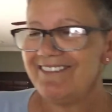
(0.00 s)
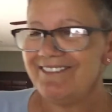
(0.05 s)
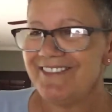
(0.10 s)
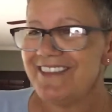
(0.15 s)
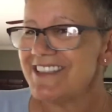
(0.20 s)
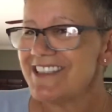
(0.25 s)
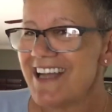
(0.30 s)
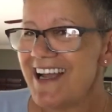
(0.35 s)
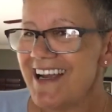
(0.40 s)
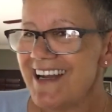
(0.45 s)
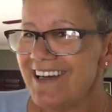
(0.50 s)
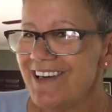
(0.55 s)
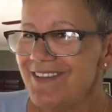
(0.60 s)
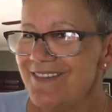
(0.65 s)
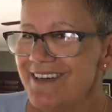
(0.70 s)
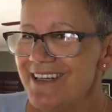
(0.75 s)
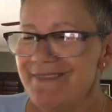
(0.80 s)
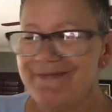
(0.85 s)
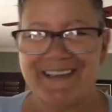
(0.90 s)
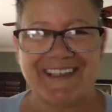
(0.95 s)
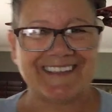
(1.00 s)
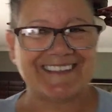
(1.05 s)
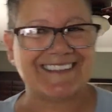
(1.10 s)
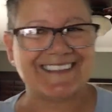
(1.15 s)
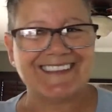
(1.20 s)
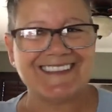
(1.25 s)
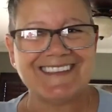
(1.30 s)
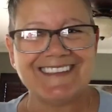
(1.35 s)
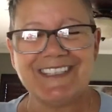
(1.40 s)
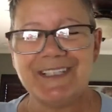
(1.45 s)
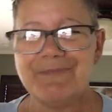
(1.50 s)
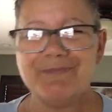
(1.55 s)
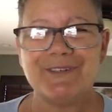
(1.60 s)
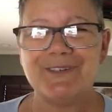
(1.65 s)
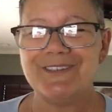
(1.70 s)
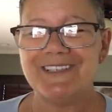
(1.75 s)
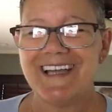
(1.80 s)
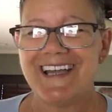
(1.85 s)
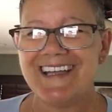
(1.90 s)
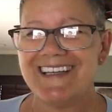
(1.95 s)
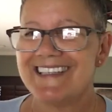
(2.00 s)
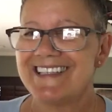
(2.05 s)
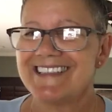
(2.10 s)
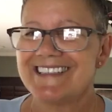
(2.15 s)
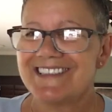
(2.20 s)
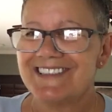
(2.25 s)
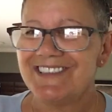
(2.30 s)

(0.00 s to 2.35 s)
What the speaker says: vagina women, liberal ladies,